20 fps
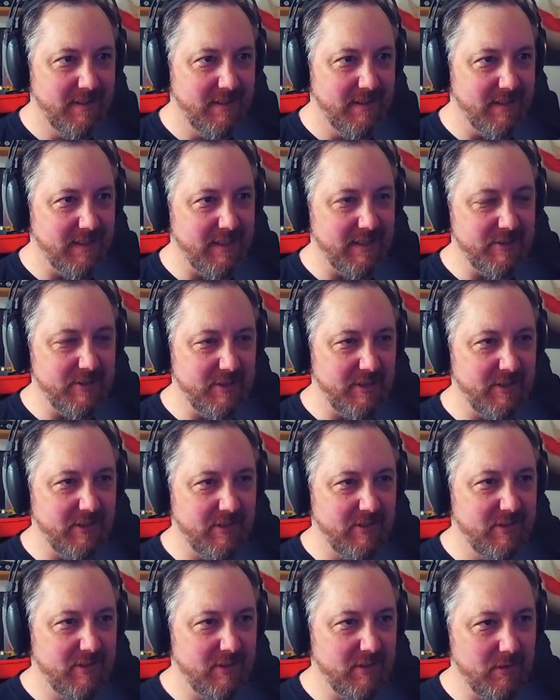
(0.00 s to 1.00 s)
Like, she's
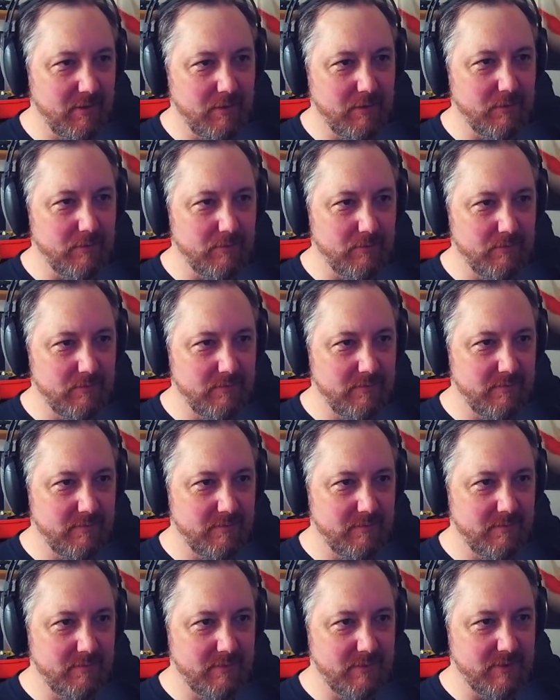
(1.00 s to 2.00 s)
so
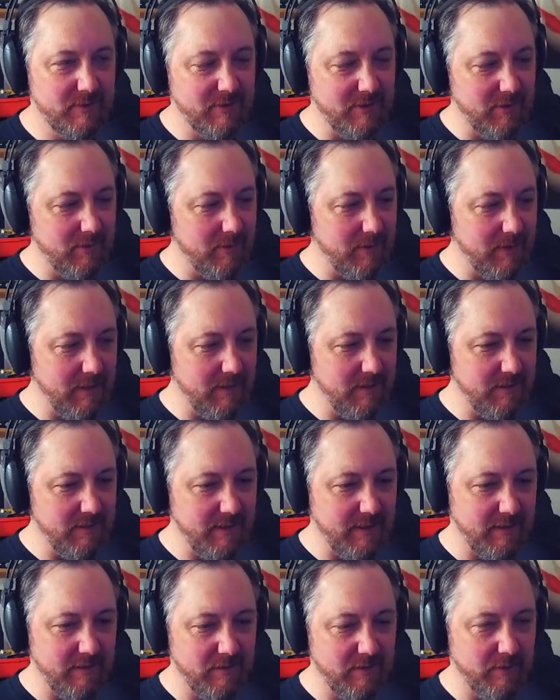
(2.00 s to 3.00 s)

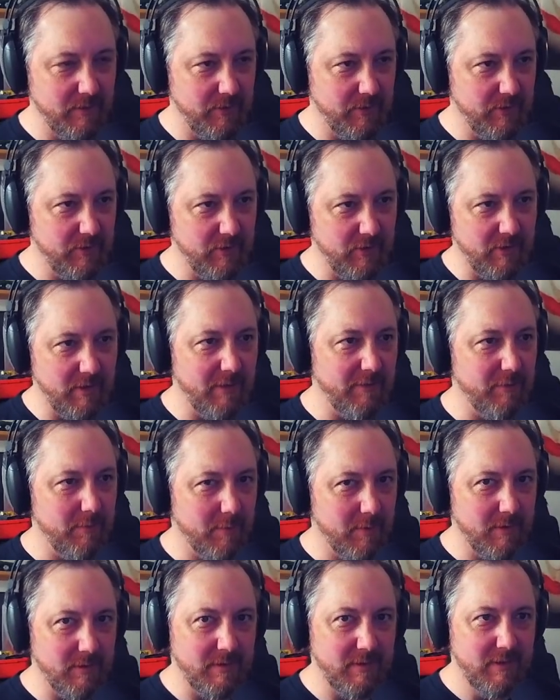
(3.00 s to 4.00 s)
like loose and just
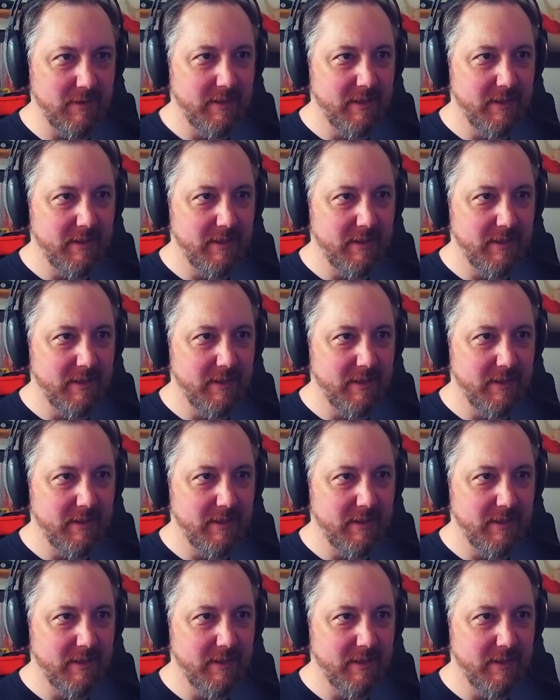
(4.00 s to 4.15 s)
comfortable.